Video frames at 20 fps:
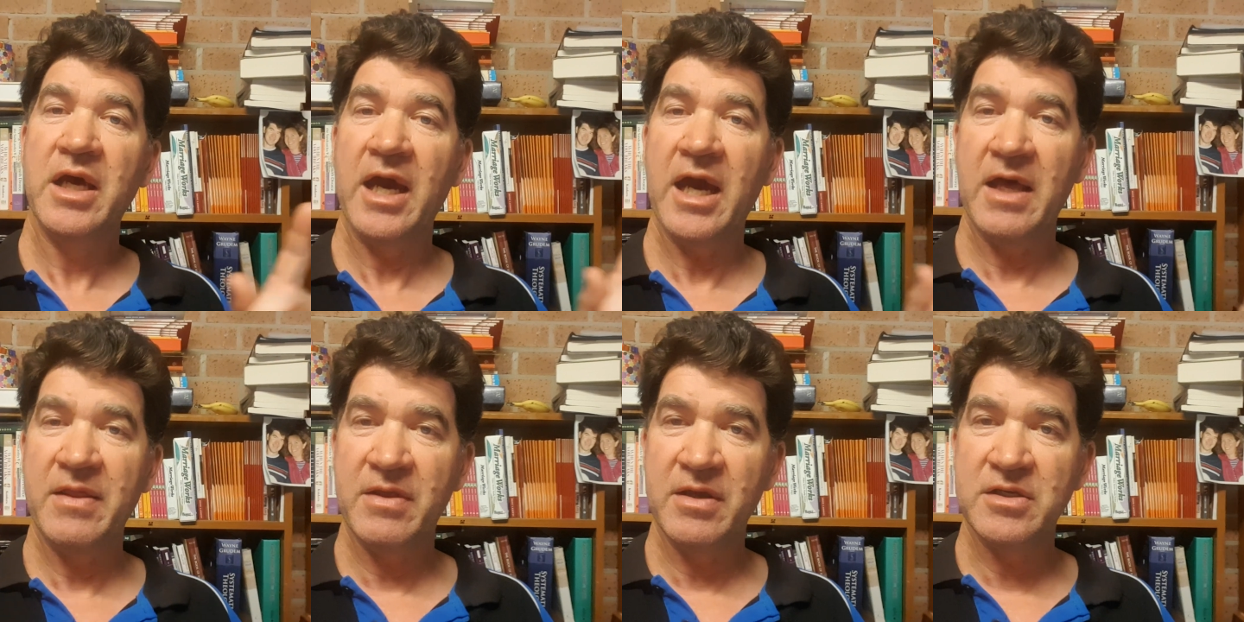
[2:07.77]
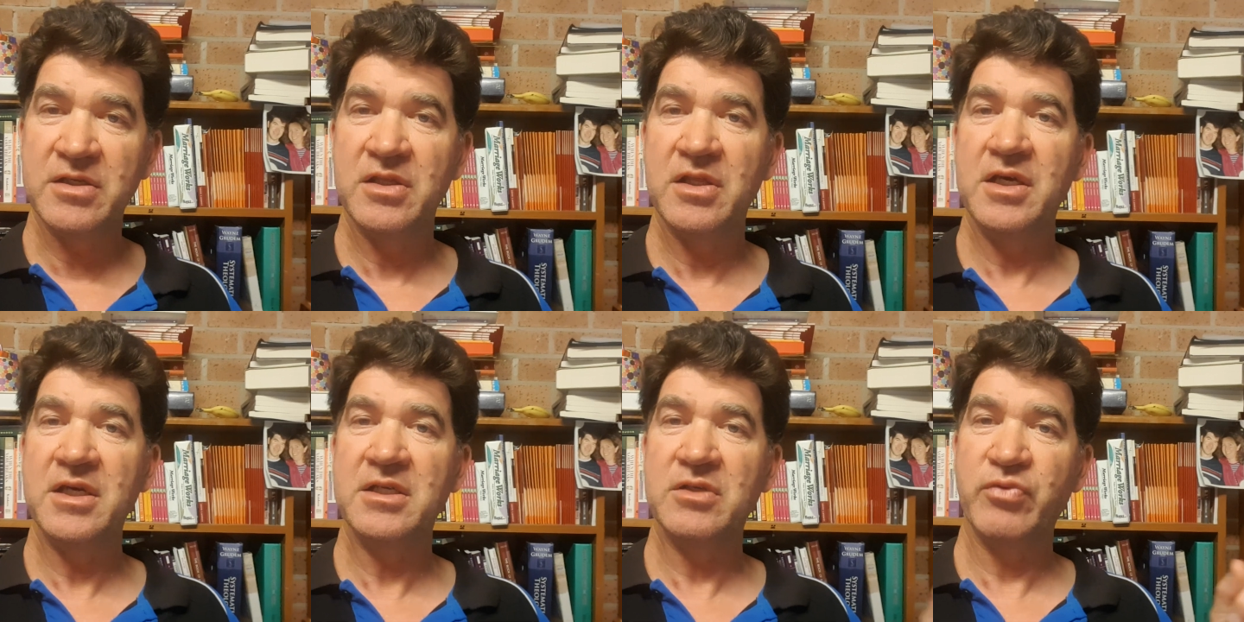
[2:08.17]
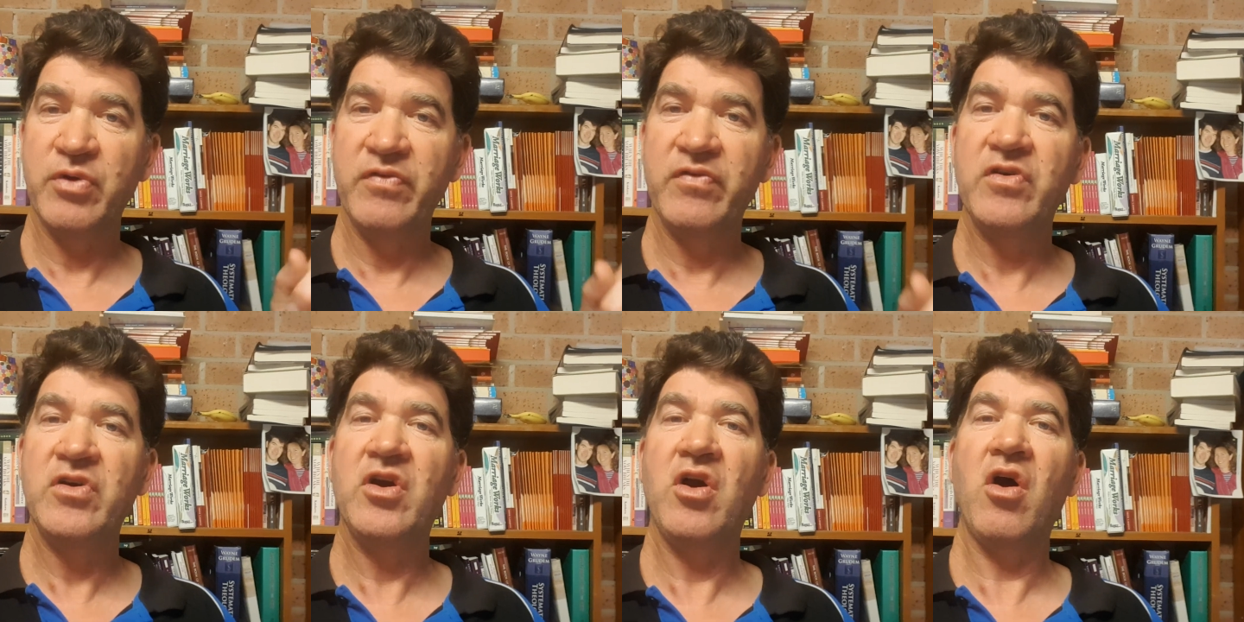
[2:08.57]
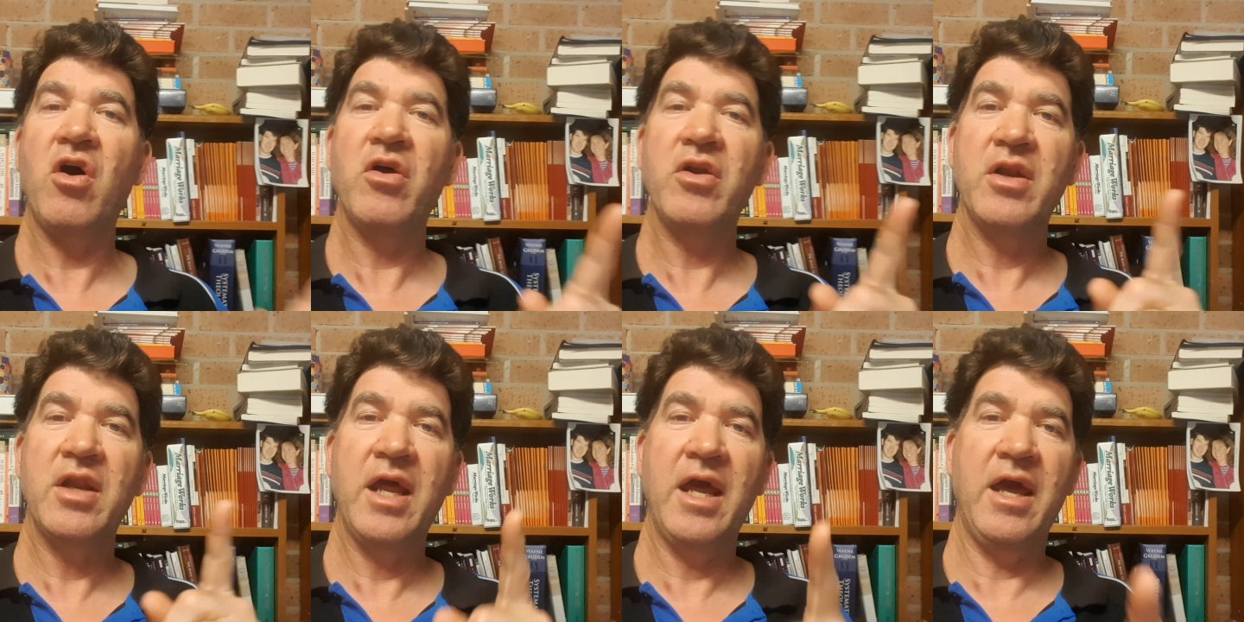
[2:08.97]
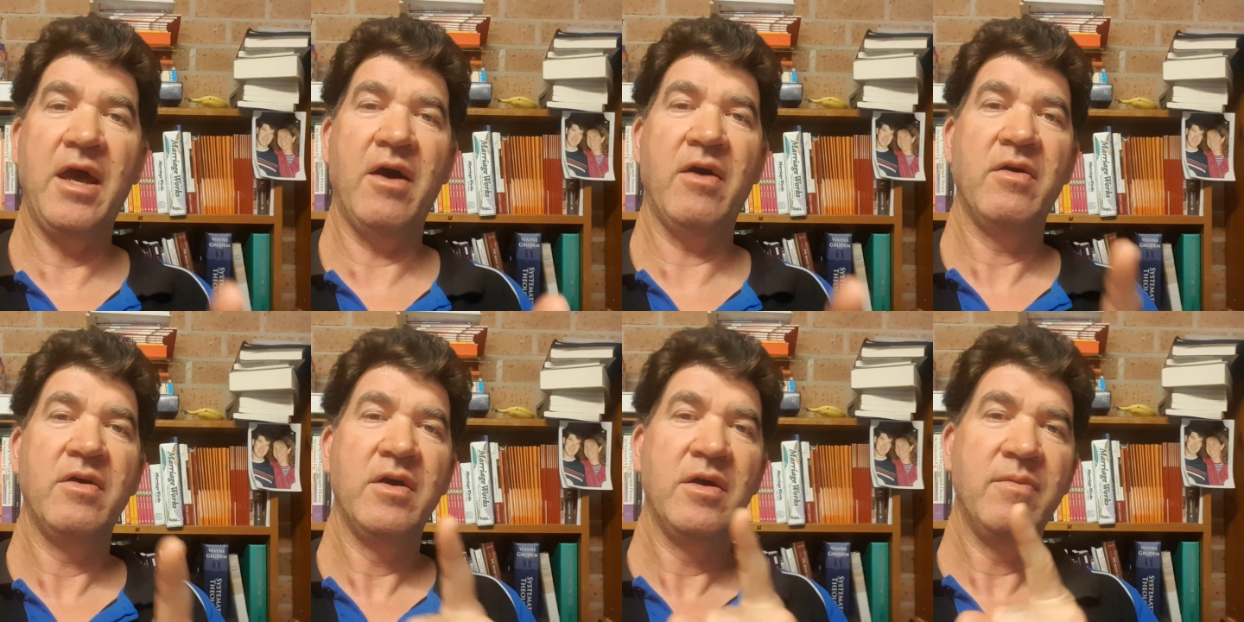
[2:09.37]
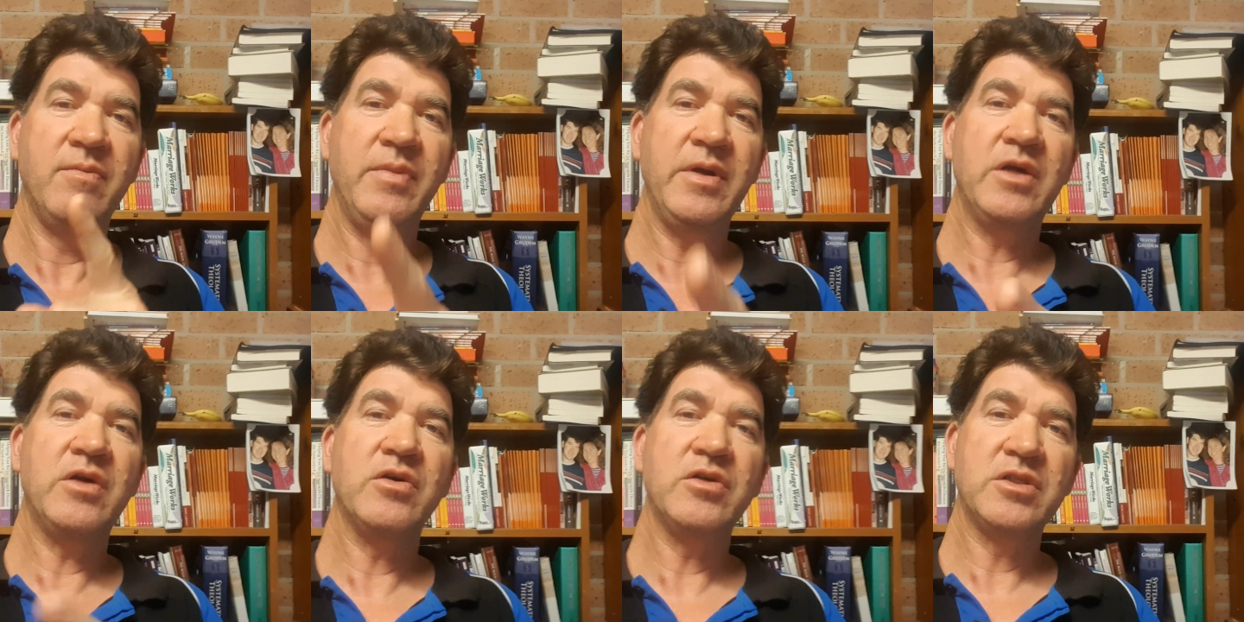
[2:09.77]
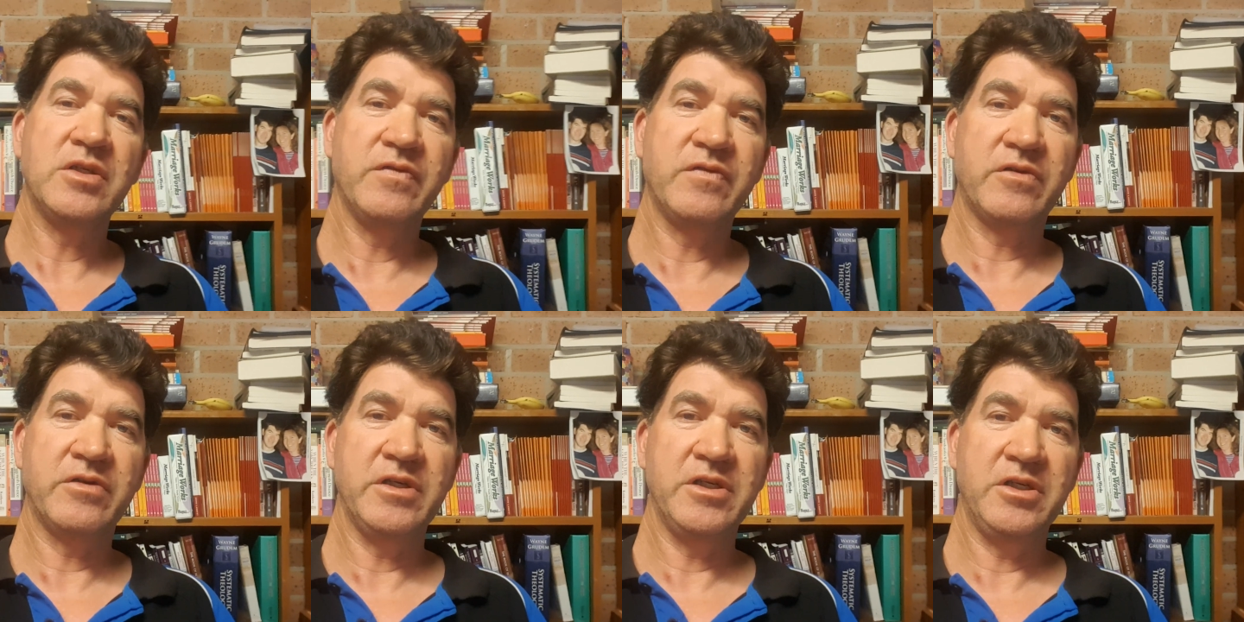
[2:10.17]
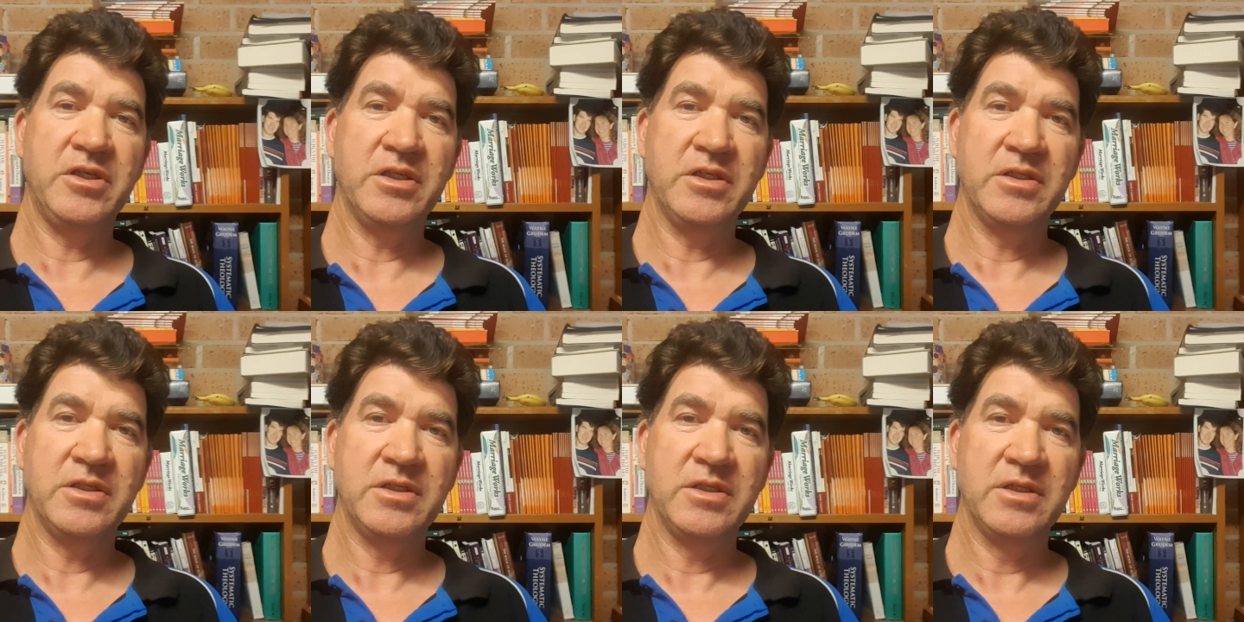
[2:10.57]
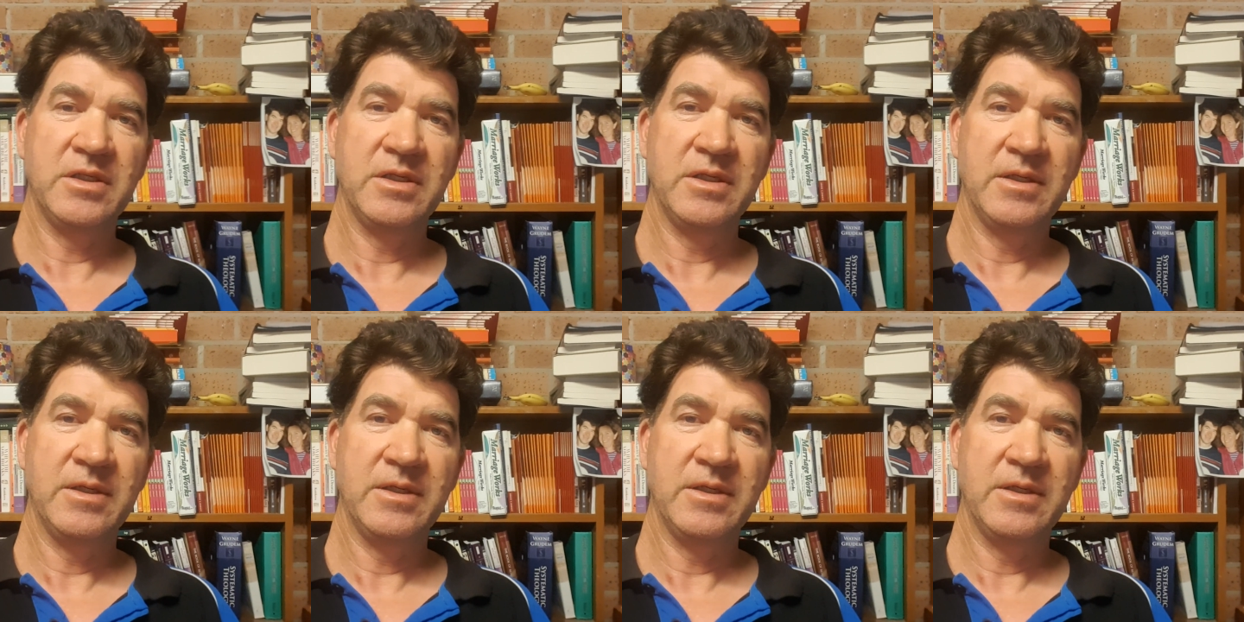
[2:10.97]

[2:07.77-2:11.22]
and there's things we've got now because of Christians.